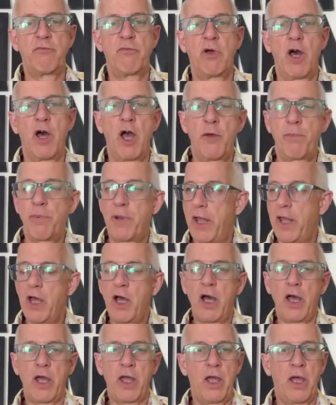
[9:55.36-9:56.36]

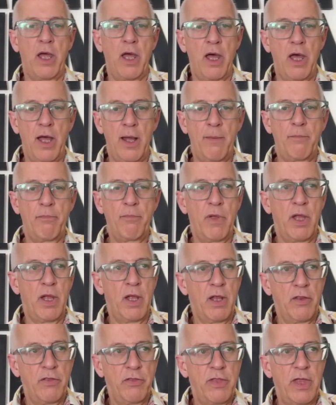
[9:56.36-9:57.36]
OpenAI.
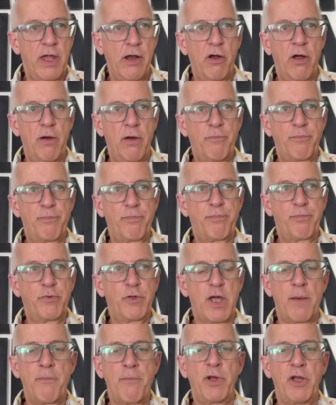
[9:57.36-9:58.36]
There are
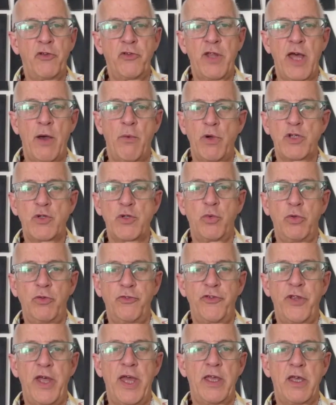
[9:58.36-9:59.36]
companies now which will
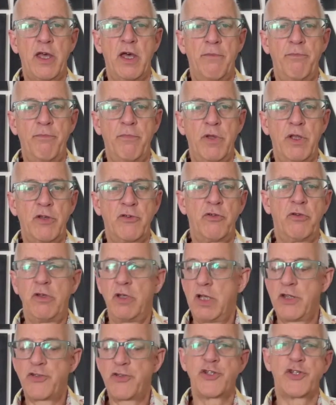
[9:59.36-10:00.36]

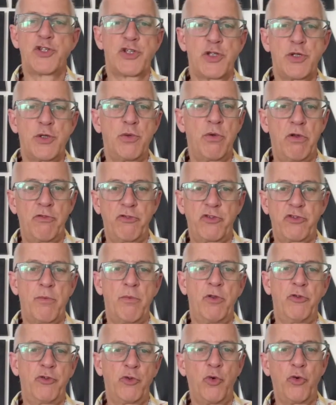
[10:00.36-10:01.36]
listen to
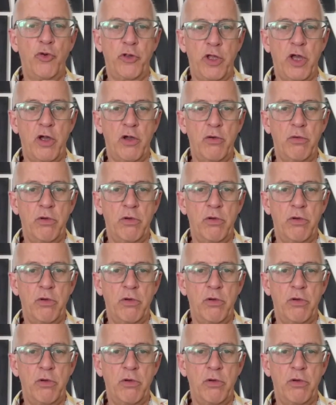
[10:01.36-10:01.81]
someone's audio,